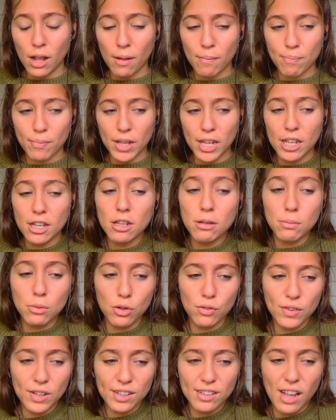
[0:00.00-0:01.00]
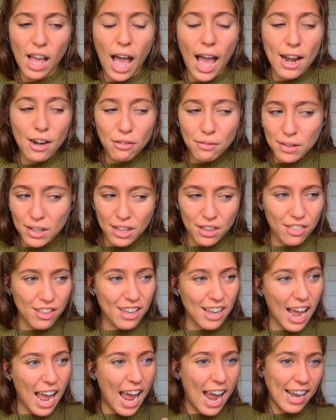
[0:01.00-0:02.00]
In the movies, I don't really
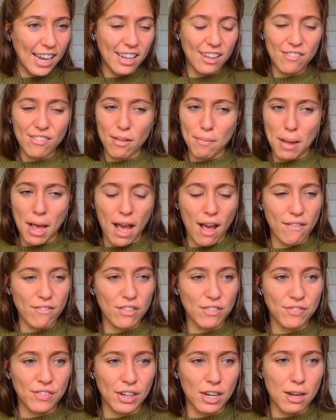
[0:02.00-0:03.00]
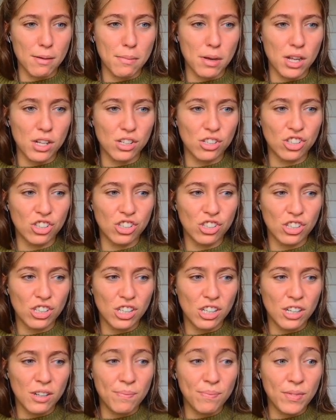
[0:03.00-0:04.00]
think any of them have very much
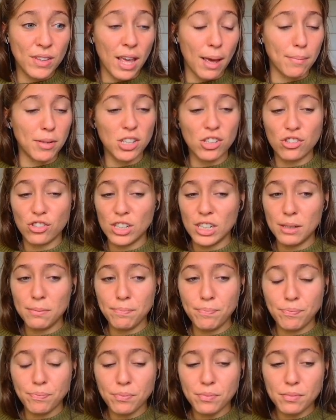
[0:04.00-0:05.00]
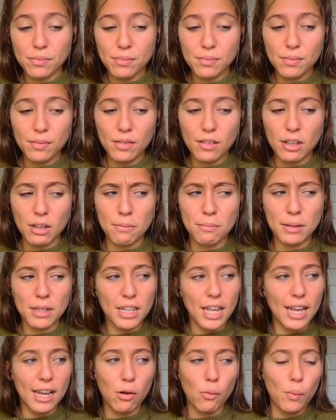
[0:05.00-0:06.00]
chemistry, but
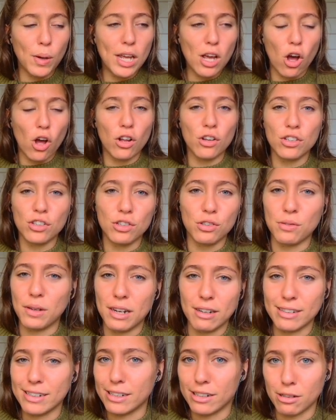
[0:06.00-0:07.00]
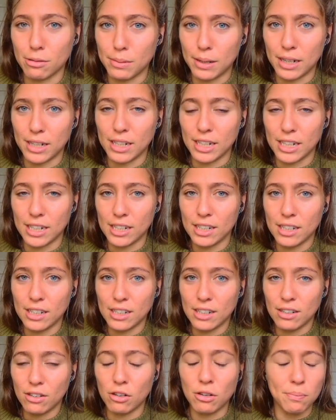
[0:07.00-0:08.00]
like we all knew Harry and Hermione,
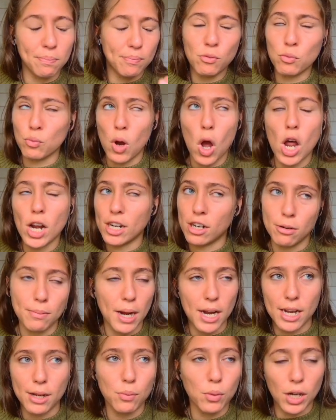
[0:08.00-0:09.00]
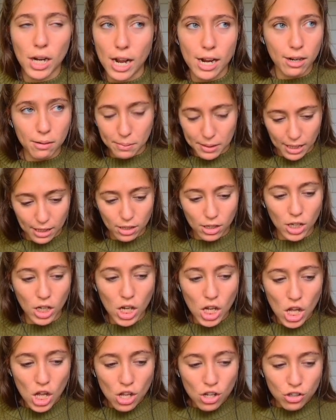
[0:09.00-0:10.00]
or Ron and Hermione, were gonna end up together.
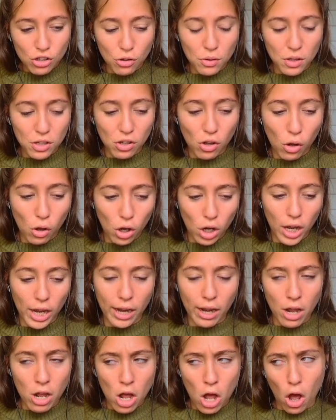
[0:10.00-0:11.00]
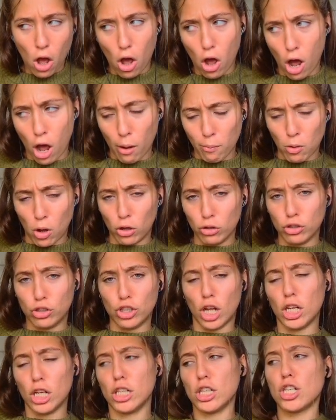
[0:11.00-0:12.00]
So this whole like, I'm all
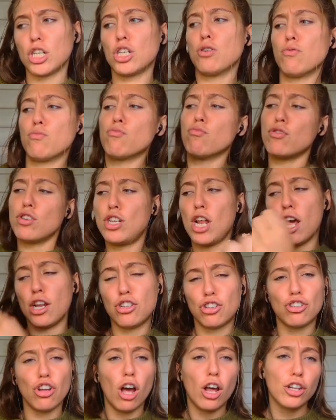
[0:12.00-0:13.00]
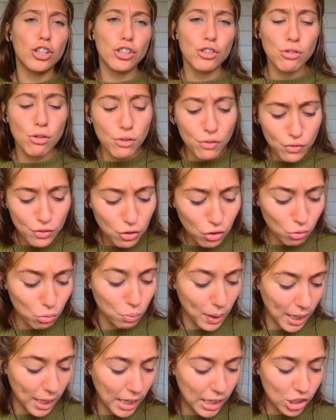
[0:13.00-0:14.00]
jealous, testosterone fueled
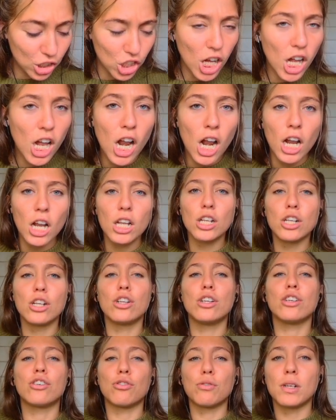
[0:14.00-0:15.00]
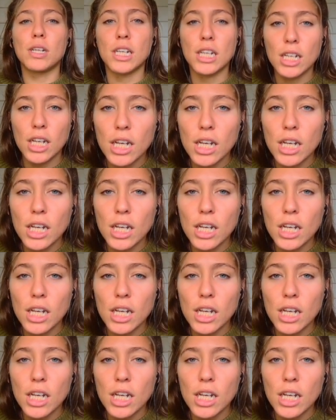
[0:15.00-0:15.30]
rage, literally